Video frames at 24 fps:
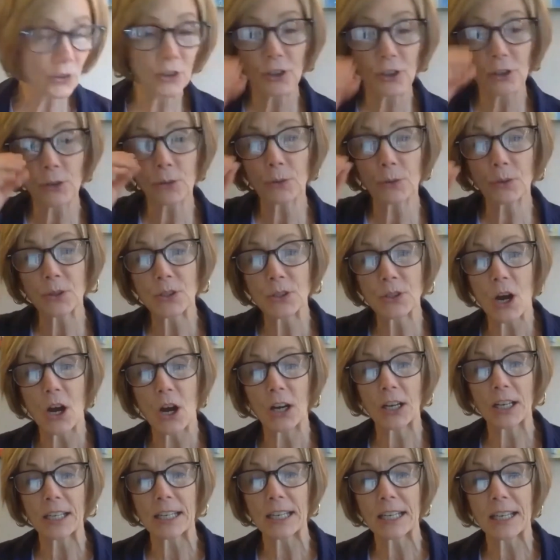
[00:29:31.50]
you were
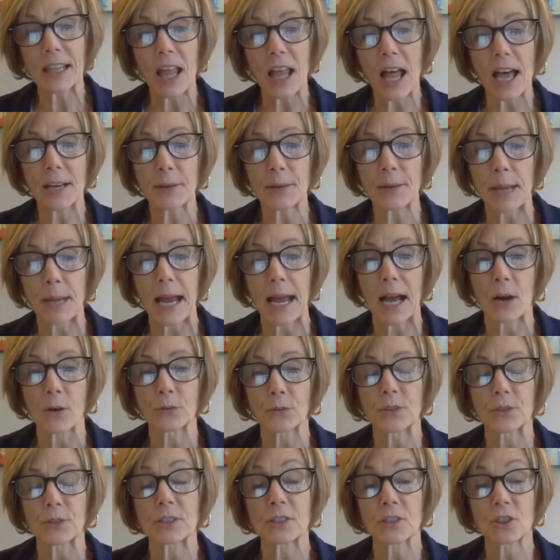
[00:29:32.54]
talking a lot
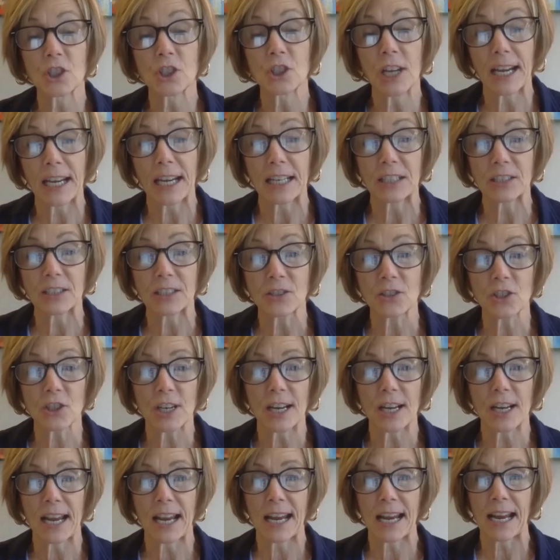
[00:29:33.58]
about
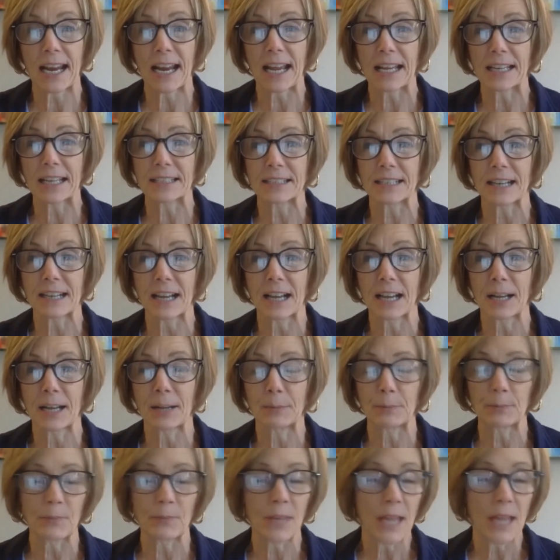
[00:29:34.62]
change, and
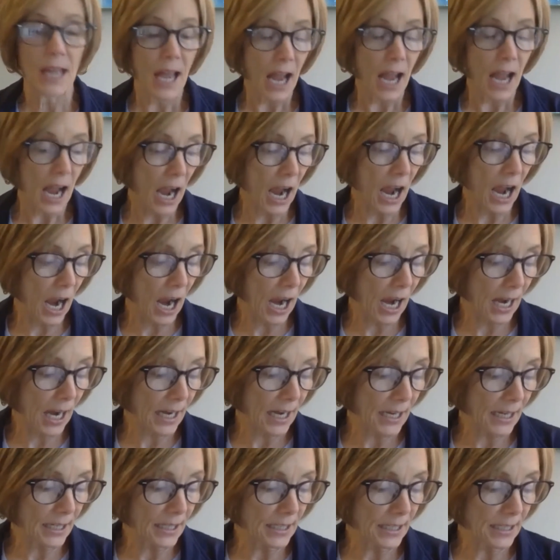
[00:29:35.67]

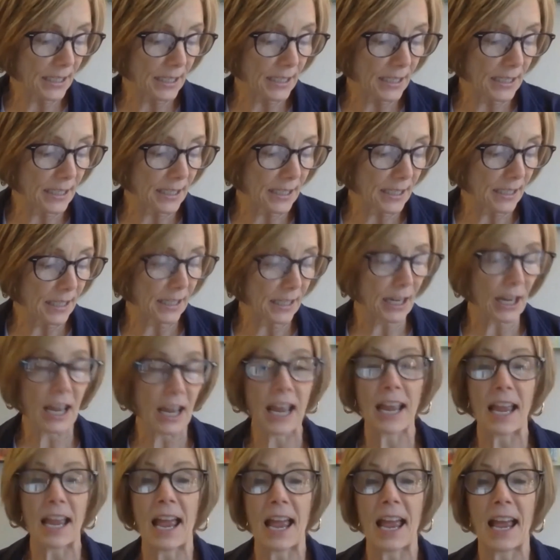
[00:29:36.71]

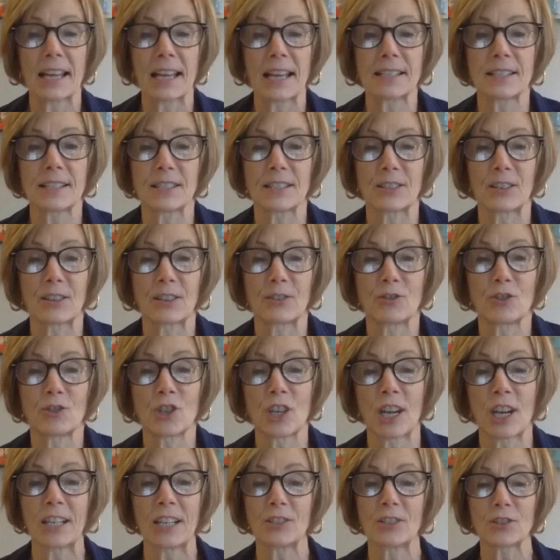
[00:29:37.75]
as
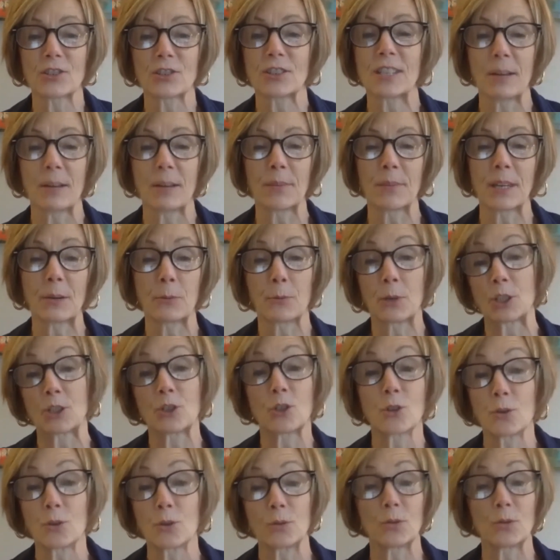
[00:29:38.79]
change is something we
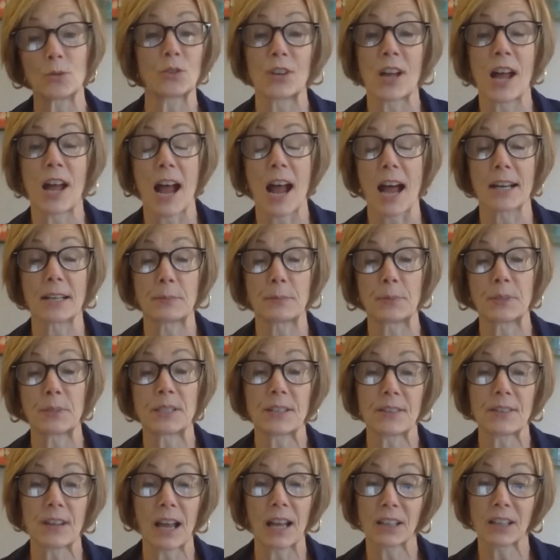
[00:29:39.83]
choose or not,
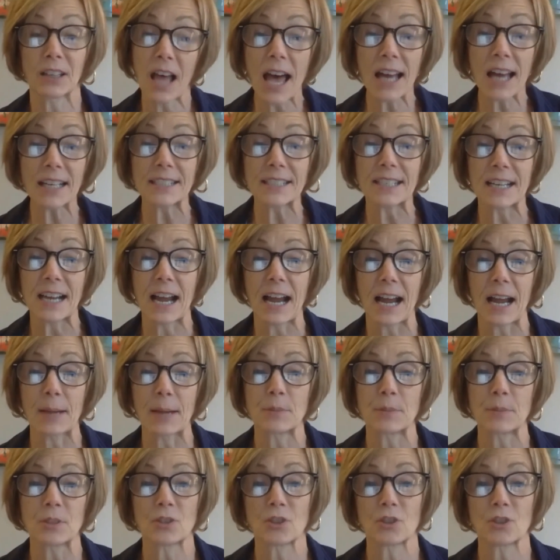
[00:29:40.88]
but a lot of
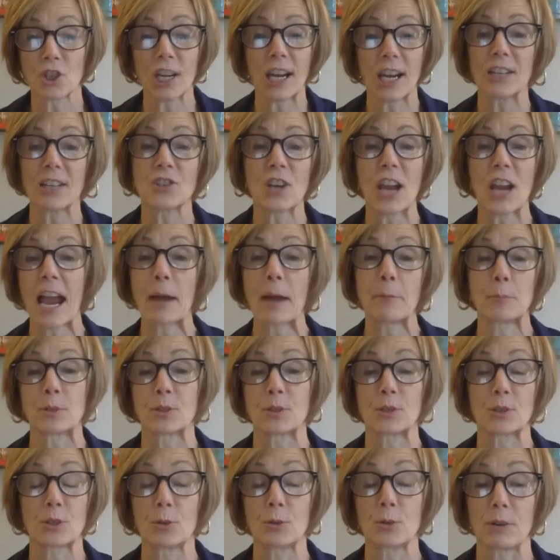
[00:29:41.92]
times change
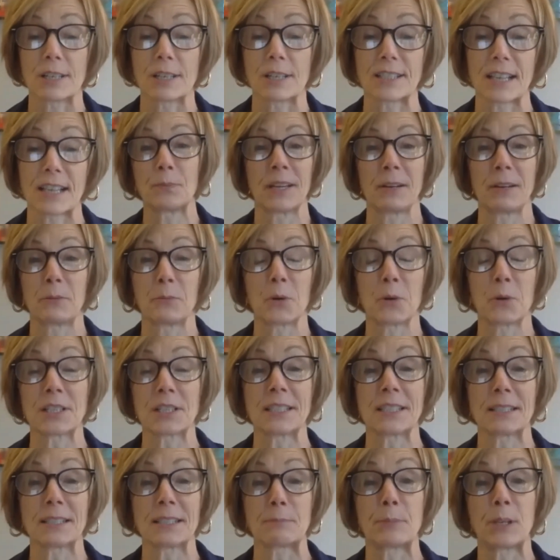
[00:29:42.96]
happens to us. It
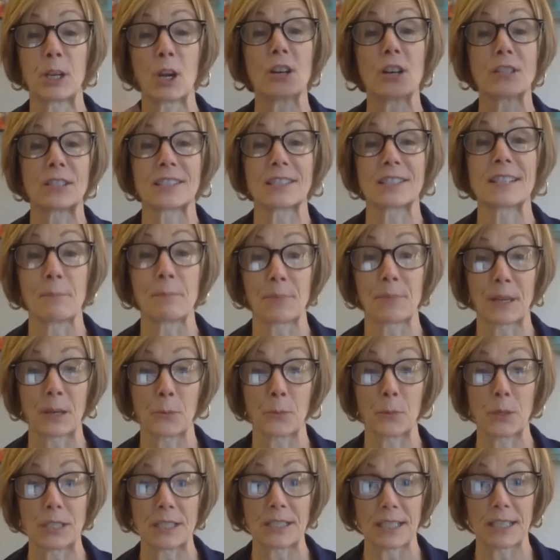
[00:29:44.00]
wasn't because of something
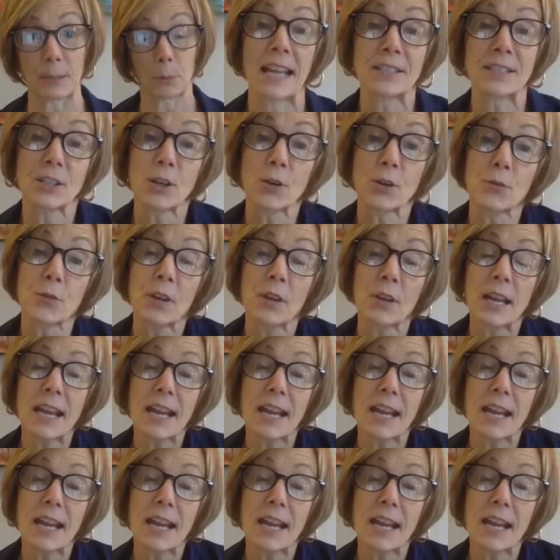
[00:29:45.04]
we did. And so